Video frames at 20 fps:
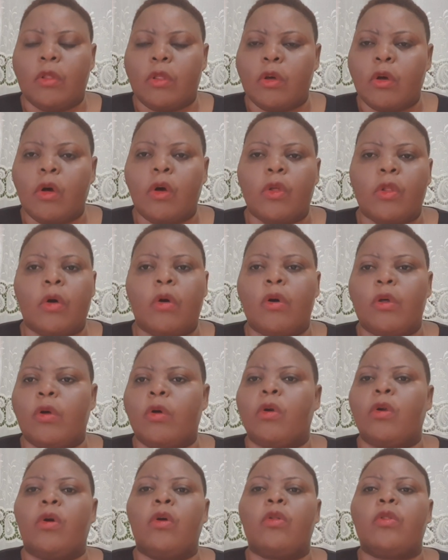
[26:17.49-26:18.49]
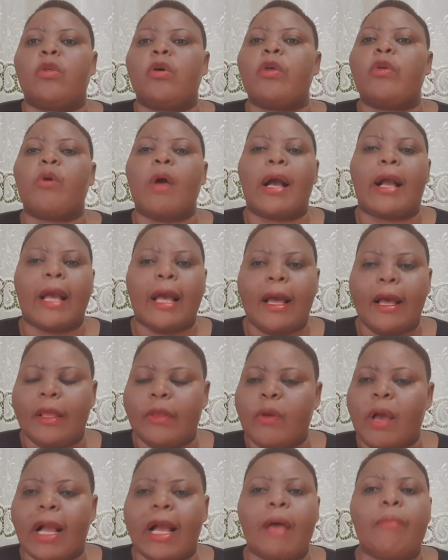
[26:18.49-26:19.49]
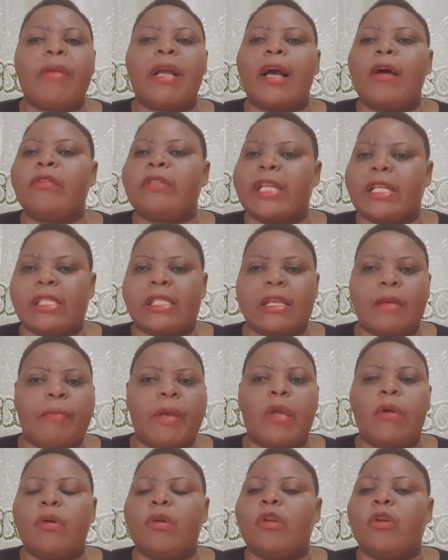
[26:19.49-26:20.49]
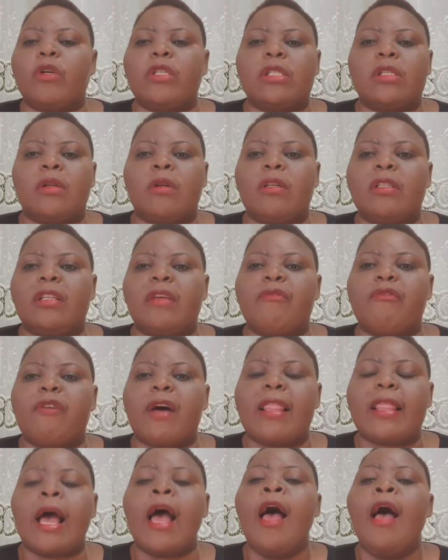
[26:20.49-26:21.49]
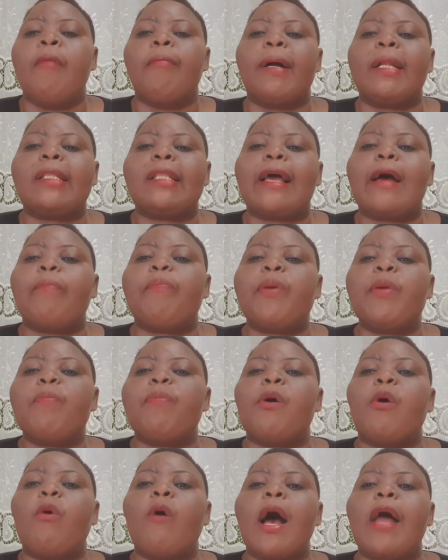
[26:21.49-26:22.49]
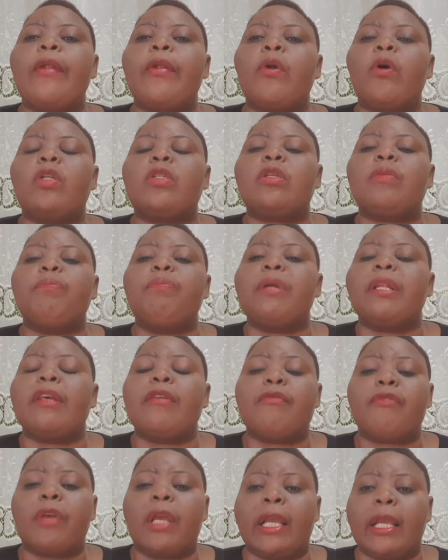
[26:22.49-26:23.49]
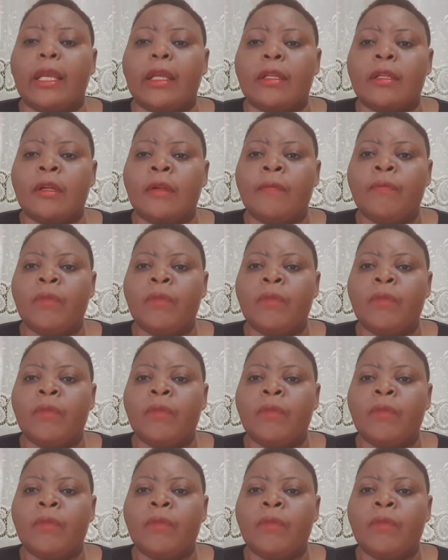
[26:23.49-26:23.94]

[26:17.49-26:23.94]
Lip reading: Although you are coming out and saying Mayuguno is not the father. But there are people who are not believing it.